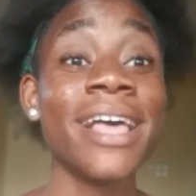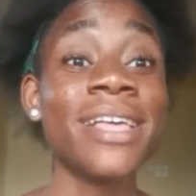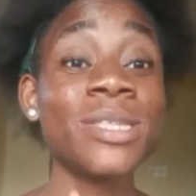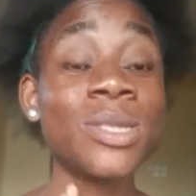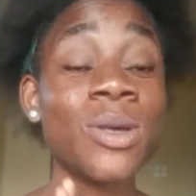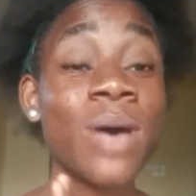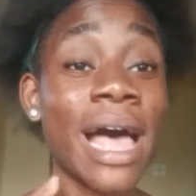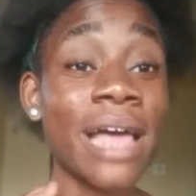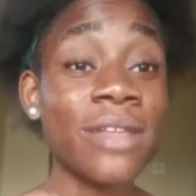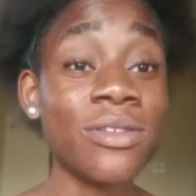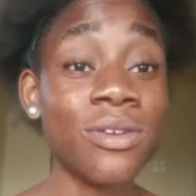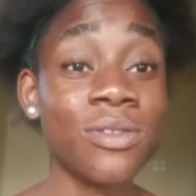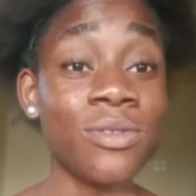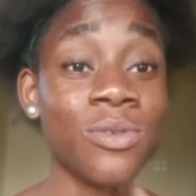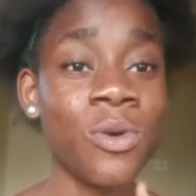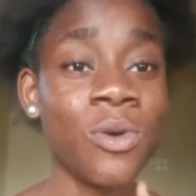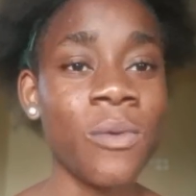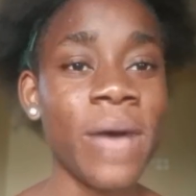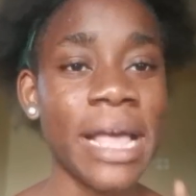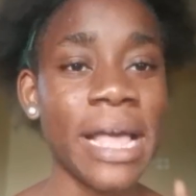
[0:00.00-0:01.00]
So I
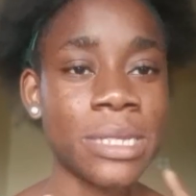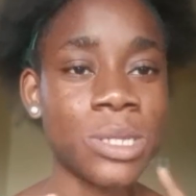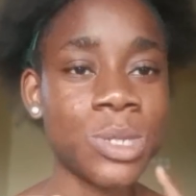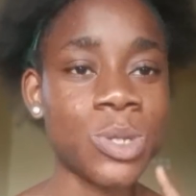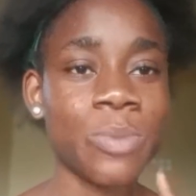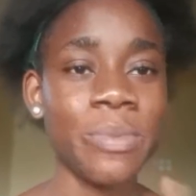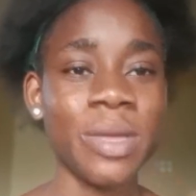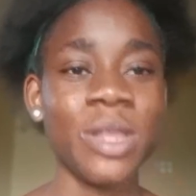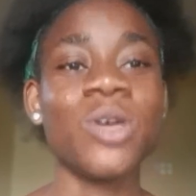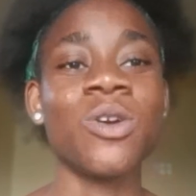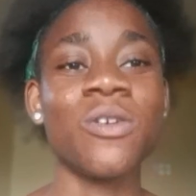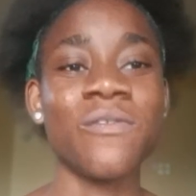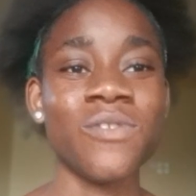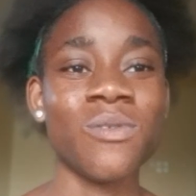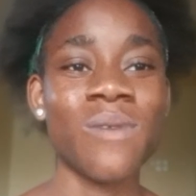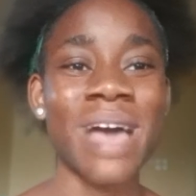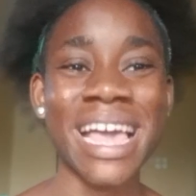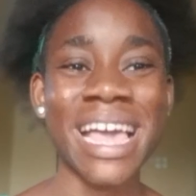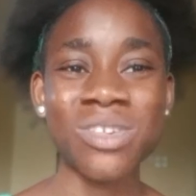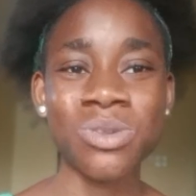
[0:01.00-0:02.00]
don't know why so many of
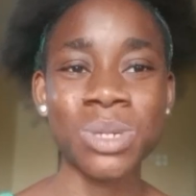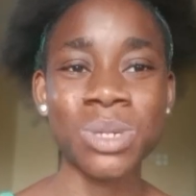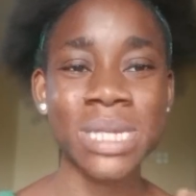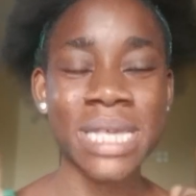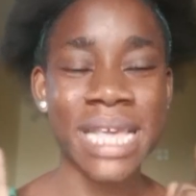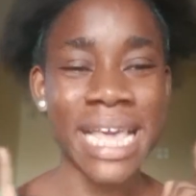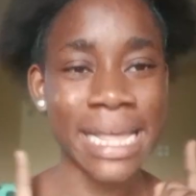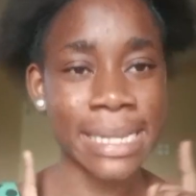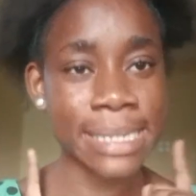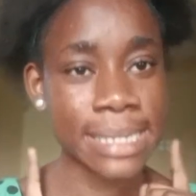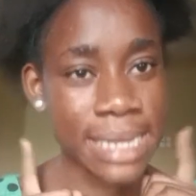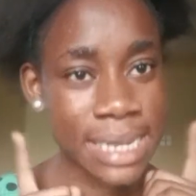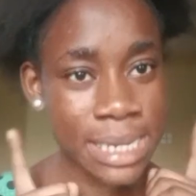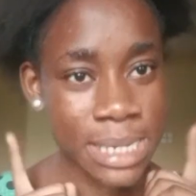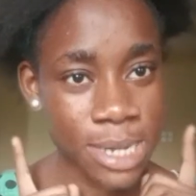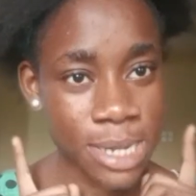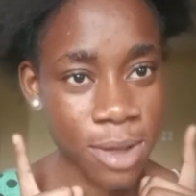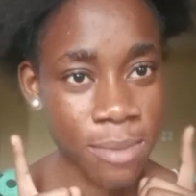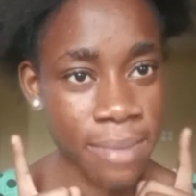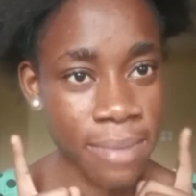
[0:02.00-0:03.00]
you are using
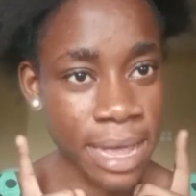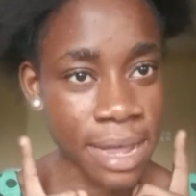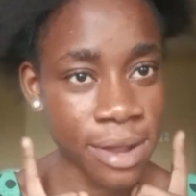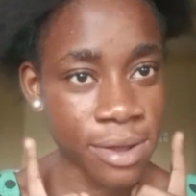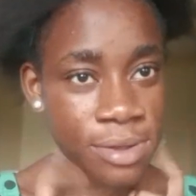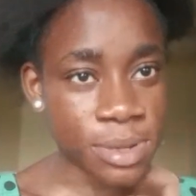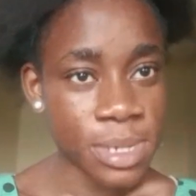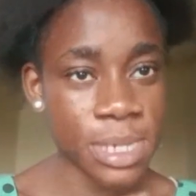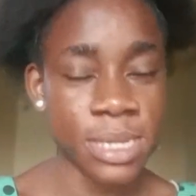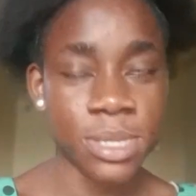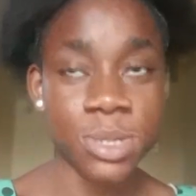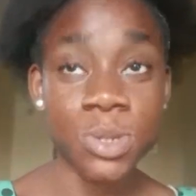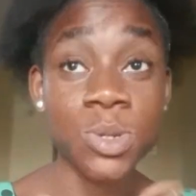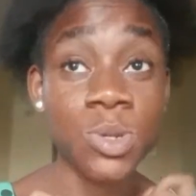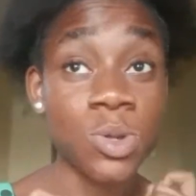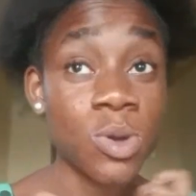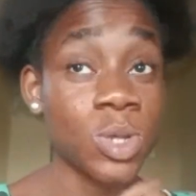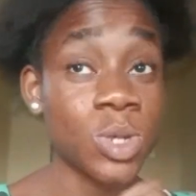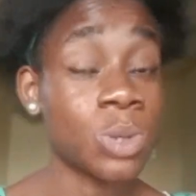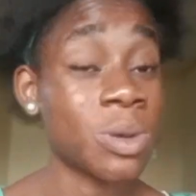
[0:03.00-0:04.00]
essential biology. To
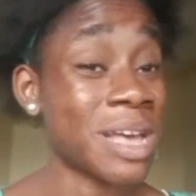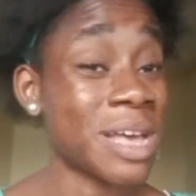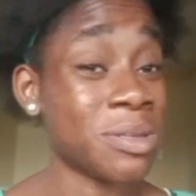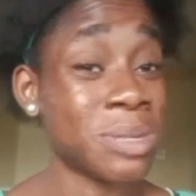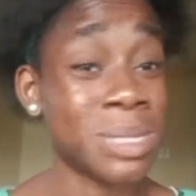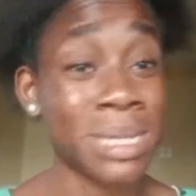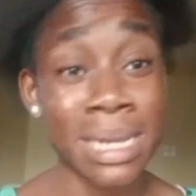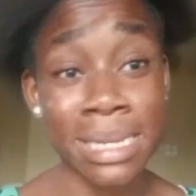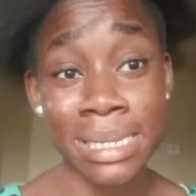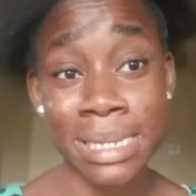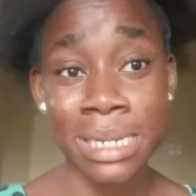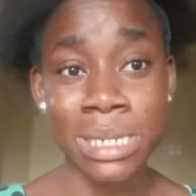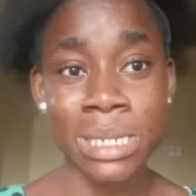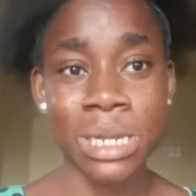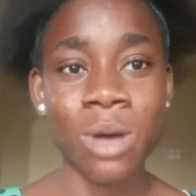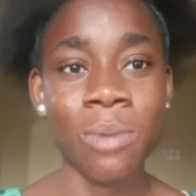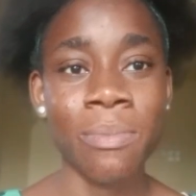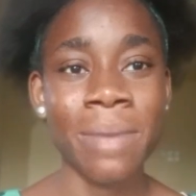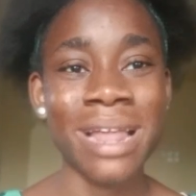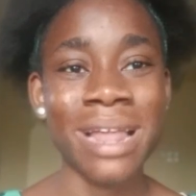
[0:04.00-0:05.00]
those who are using
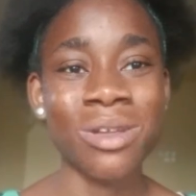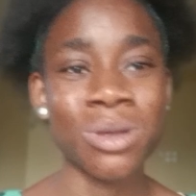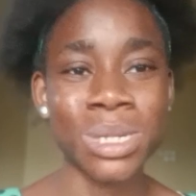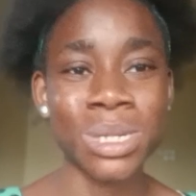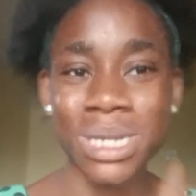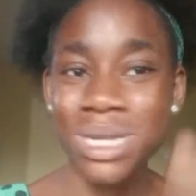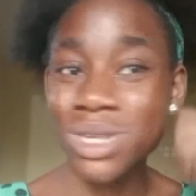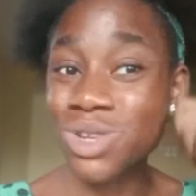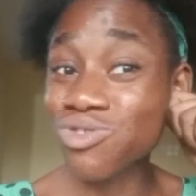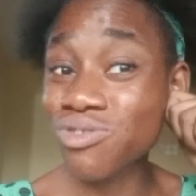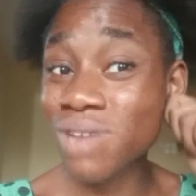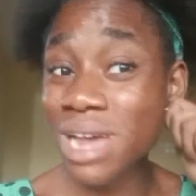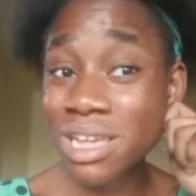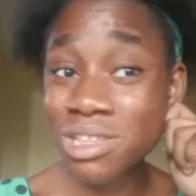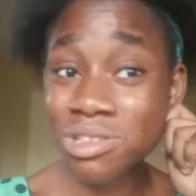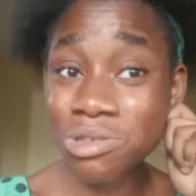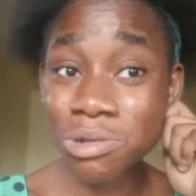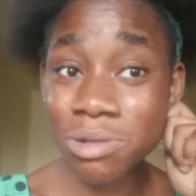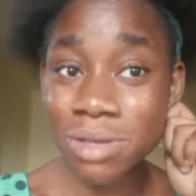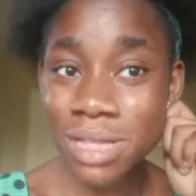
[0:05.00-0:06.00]
essential biology,
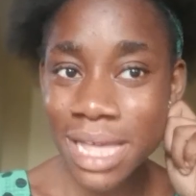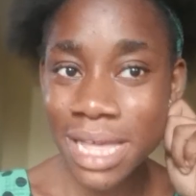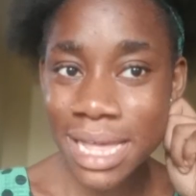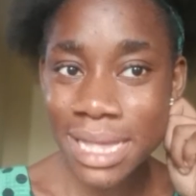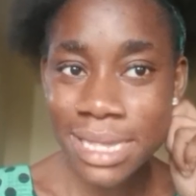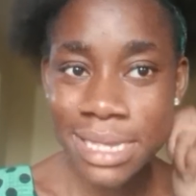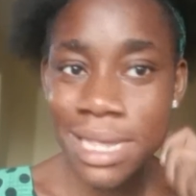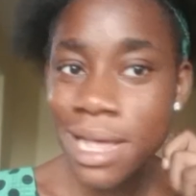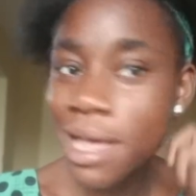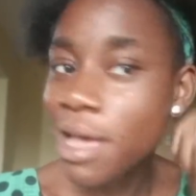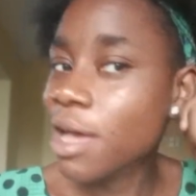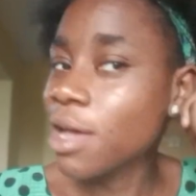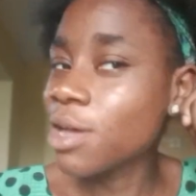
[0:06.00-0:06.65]
drag your ears.